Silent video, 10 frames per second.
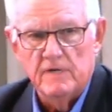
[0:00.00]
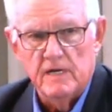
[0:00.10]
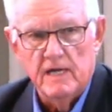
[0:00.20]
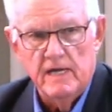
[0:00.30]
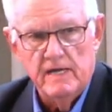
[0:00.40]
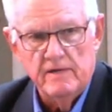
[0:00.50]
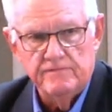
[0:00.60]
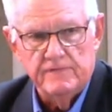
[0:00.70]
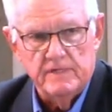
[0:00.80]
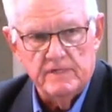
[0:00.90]
laugh
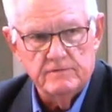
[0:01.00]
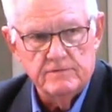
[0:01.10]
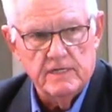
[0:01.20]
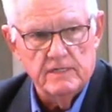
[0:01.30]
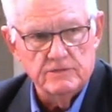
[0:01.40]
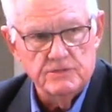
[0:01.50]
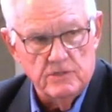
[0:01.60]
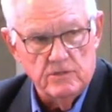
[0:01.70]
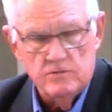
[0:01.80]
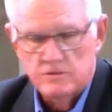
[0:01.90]
and tell
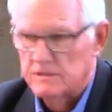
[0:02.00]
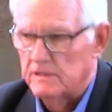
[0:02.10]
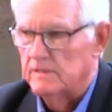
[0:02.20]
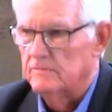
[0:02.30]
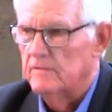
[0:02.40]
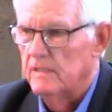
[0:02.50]
jokes and